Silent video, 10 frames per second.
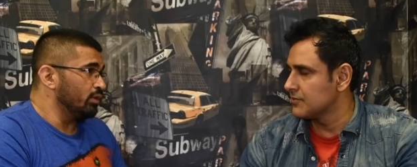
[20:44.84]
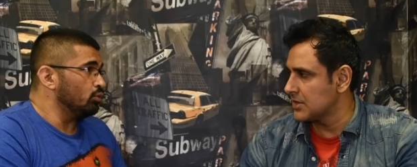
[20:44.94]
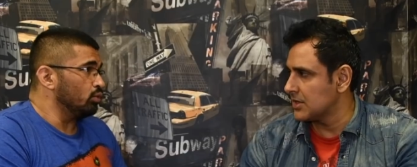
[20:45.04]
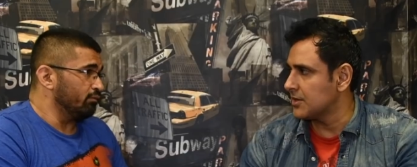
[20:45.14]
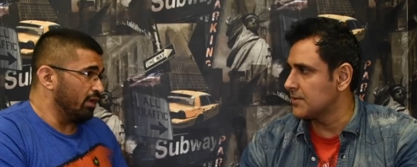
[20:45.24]
Speaker 1: way to yeah.
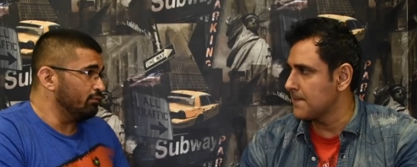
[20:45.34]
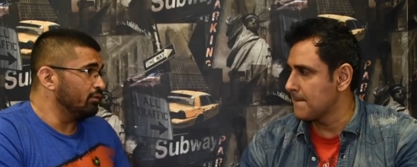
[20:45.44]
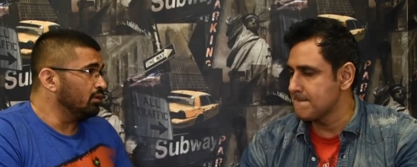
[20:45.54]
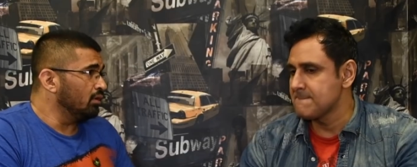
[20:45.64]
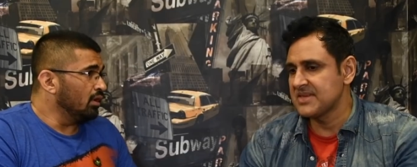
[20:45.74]
revive it,
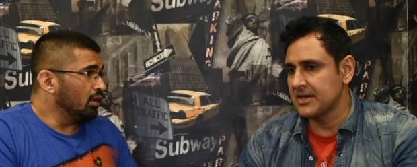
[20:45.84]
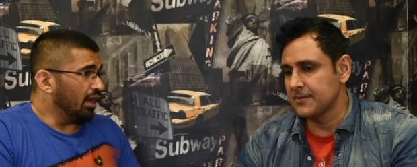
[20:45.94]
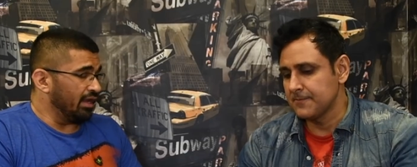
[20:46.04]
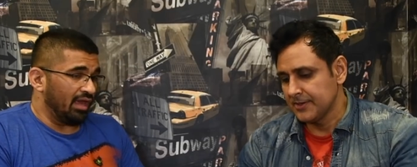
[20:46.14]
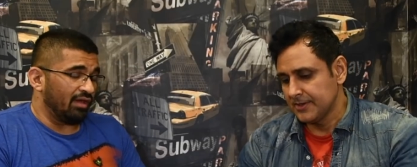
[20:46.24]
yeah.
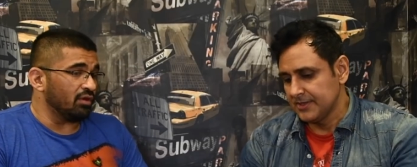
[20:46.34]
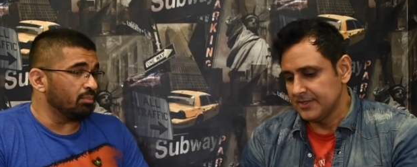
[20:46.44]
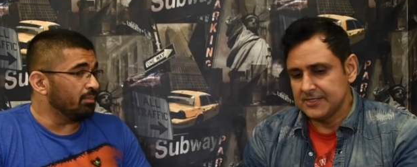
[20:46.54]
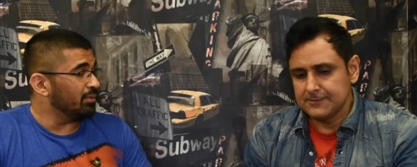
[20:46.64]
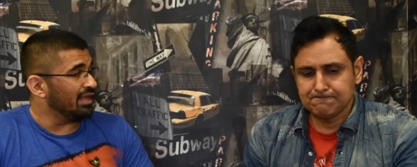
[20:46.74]
and having
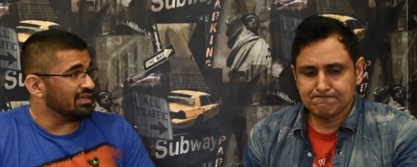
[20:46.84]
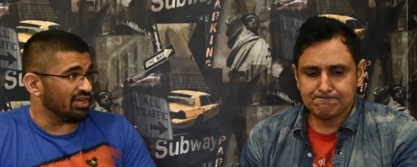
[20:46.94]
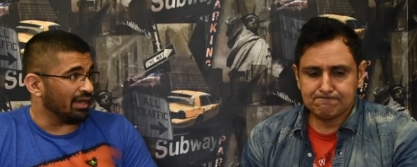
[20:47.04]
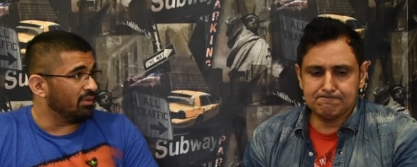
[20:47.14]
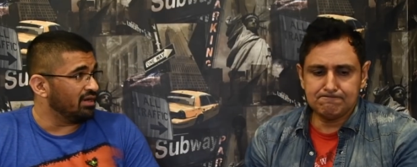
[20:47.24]
people like Chad
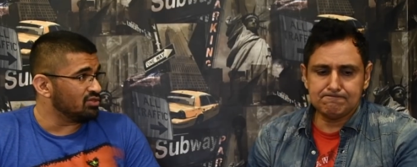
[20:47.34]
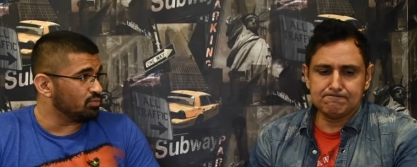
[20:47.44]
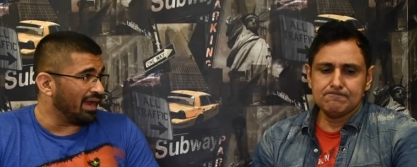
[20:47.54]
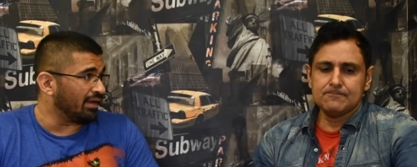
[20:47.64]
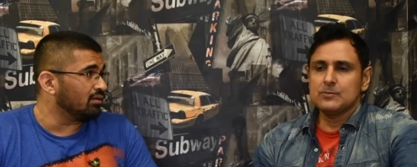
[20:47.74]
Mendes
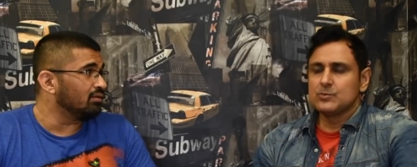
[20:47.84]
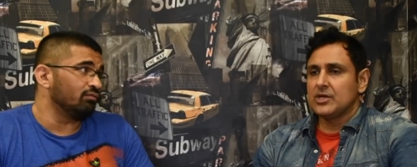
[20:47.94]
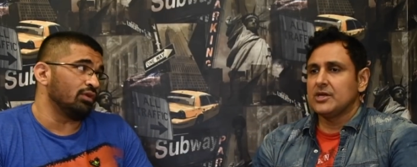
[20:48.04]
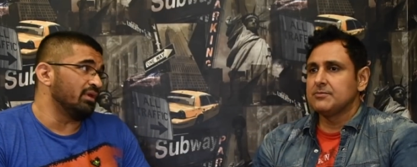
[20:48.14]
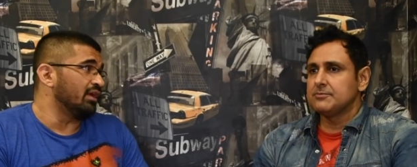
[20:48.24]
back yeah.
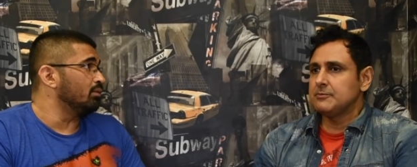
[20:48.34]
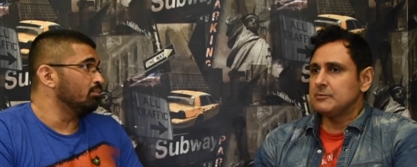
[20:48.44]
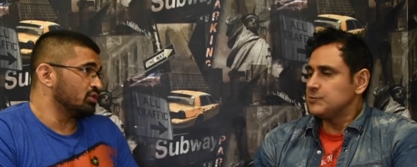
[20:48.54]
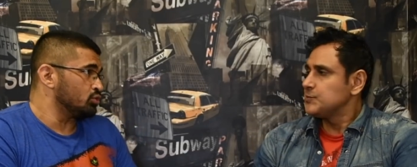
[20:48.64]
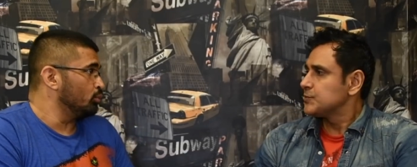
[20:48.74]
will make it
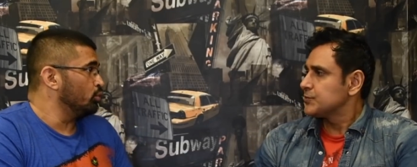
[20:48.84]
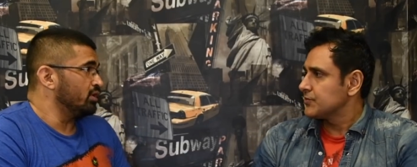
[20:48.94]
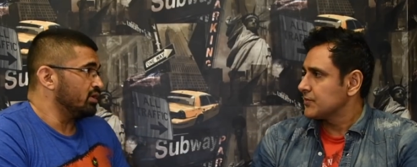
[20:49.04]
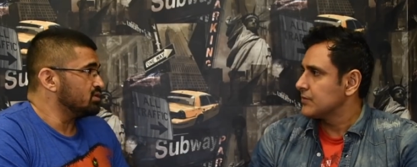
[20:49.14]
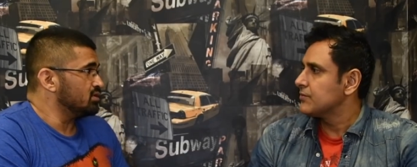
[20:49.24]
much more
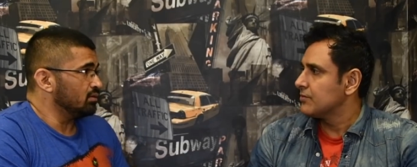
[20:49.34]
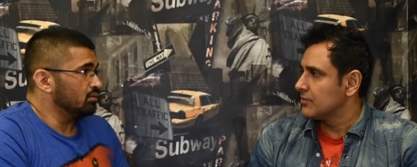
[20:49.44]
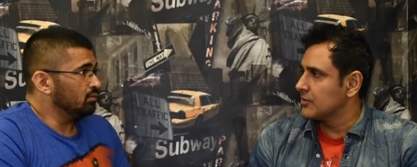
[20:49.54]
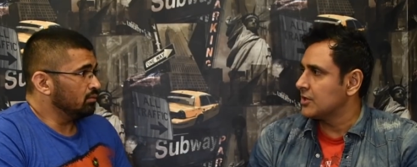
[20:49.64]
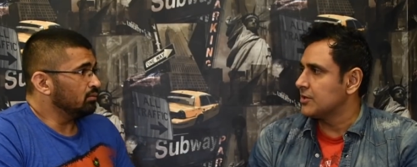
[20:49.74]
interesting.
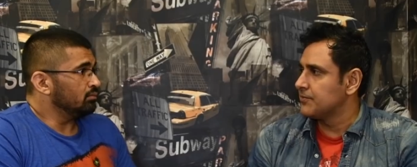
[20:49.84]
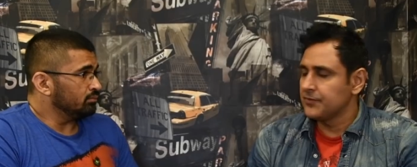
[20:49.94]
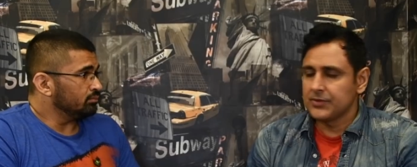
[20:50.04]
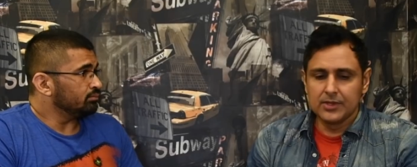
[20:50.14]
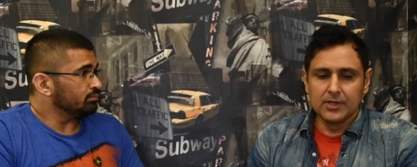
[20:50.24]
Yeah.
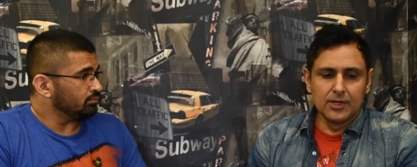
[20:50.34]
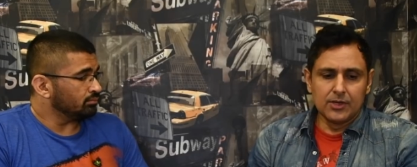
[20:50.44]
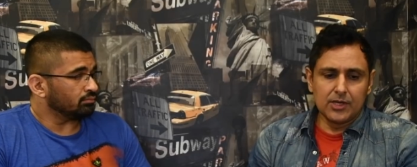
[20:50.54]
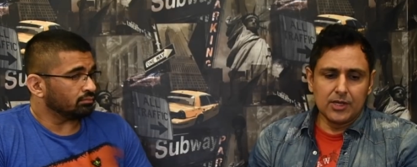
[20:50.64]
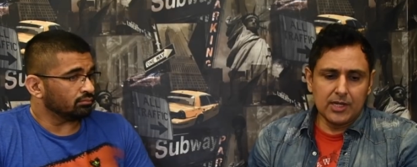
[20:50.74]

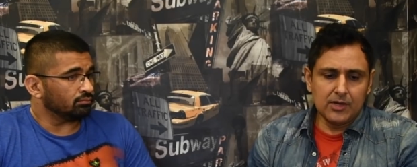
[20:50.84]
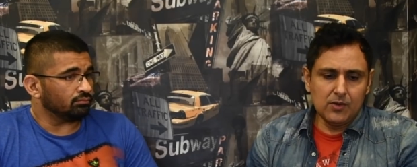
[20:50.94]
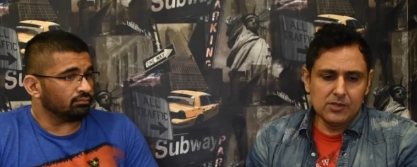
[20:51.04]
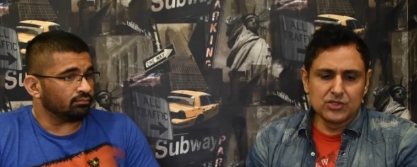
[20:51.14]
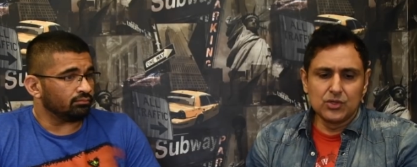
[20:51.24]
Speaker 2: Okay, and
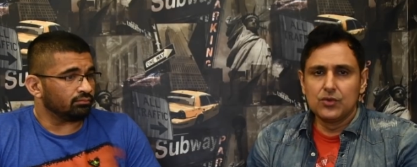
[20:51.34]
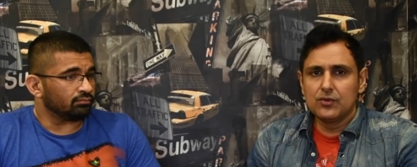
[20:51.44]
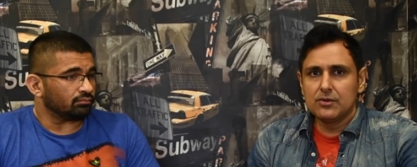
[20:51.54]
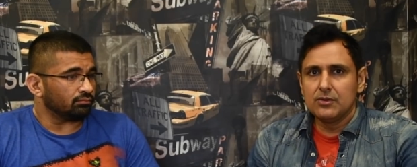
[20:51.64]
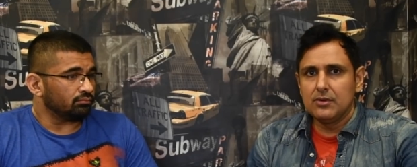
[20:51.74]
also
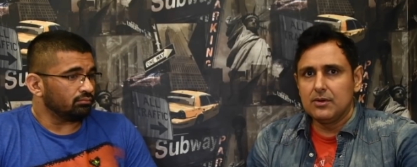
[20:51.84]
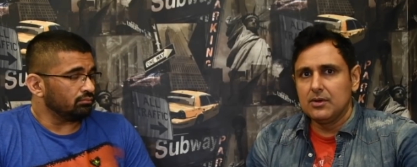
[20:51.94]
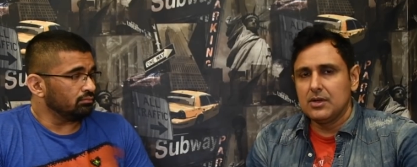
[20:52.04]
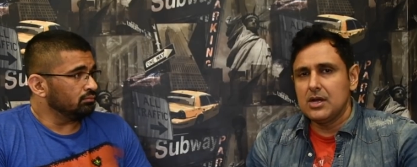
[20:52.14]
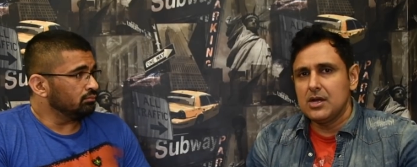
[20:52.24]

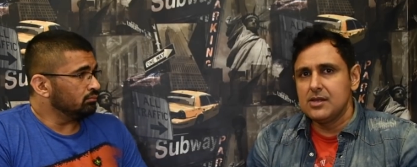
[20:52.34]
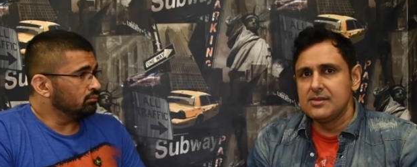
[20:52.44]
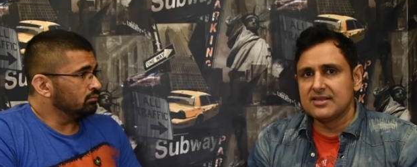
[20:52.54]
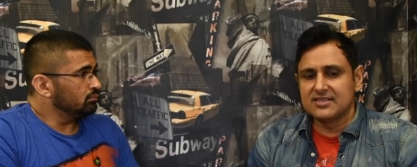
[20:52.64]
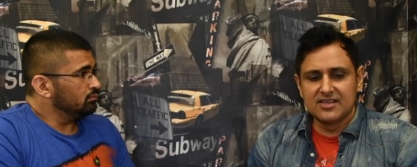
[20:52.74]

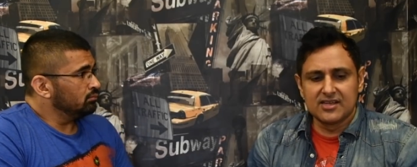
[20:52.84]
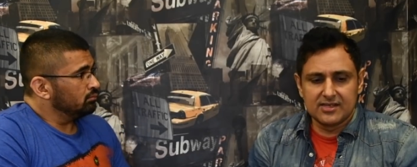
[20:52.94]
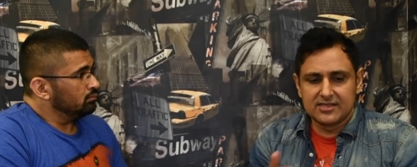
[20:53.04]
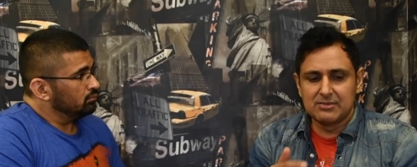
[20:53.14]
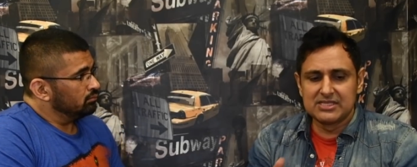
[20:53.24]
this uh,
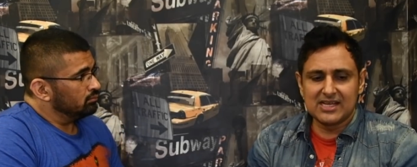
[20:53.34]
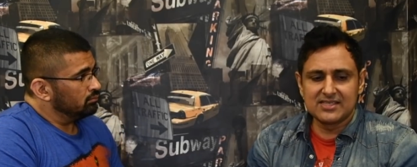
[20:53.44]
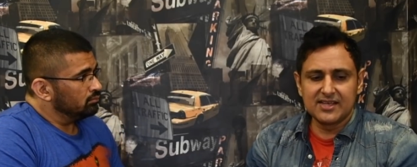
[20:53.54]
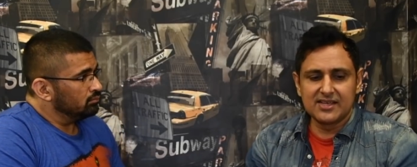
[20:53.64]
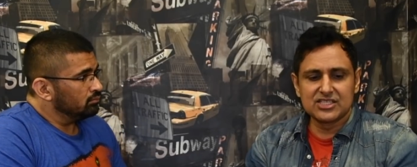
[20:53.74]
Taman's asking
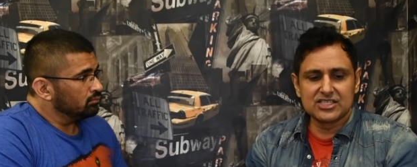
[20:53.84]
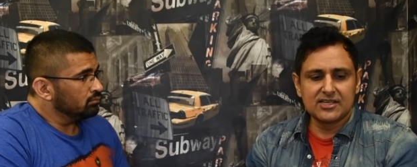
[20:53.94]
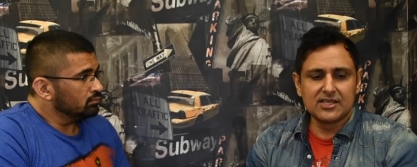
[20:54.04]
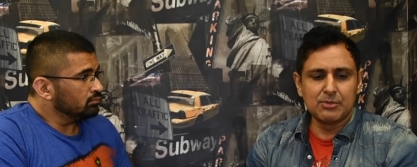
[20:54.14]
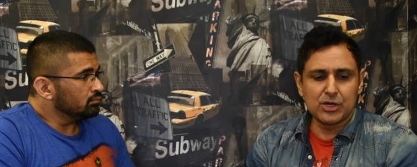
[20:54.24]
us
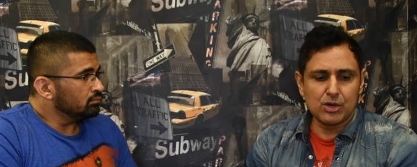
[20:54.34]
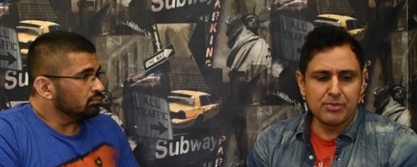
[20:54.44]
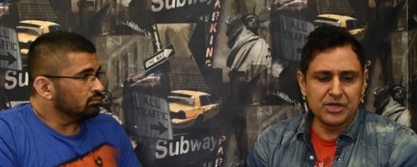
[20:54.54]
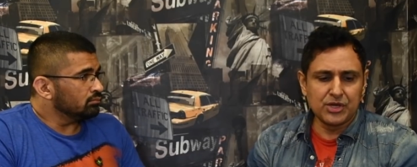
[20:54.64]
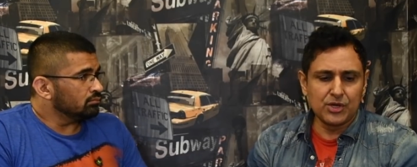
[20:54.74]
about our
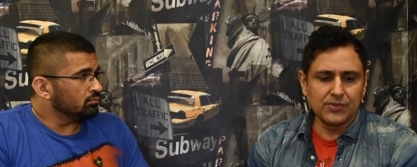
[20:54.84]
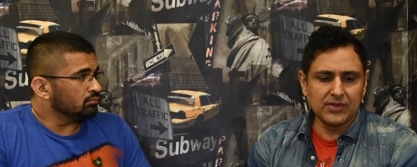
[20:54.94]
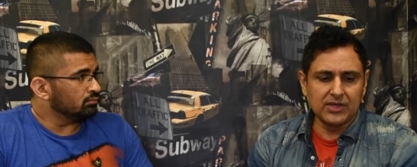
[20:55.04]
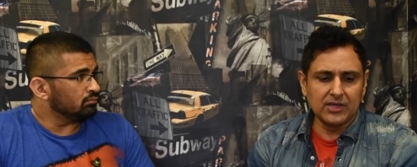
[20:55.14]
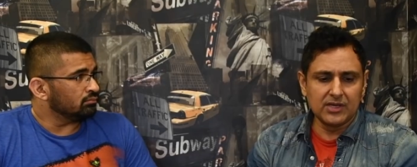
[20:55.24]
opinion on the.
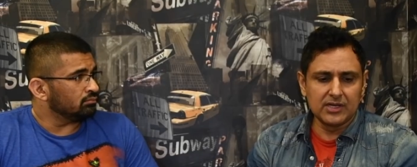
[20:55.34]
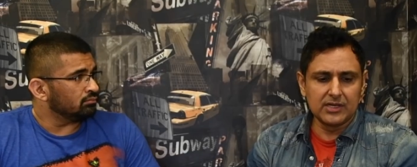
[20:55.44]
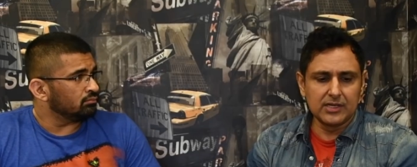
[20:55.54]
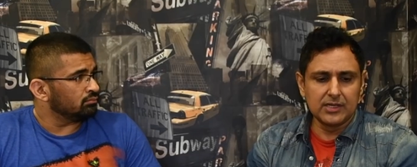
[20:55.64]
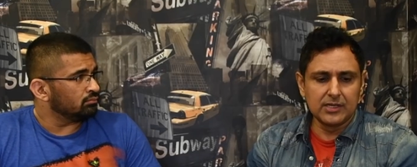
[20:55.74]
Uh,
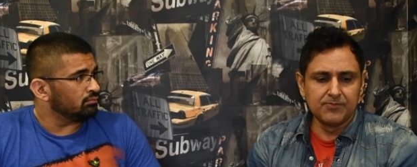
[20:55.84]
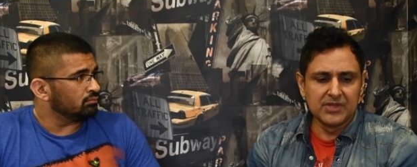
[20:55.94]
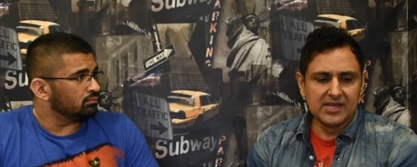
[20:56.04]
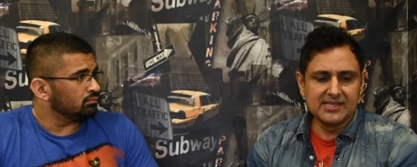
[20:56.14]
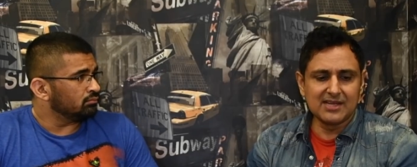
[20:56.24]
uh
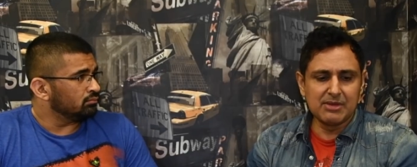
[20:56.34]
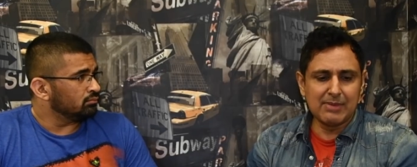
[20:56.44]
he's coming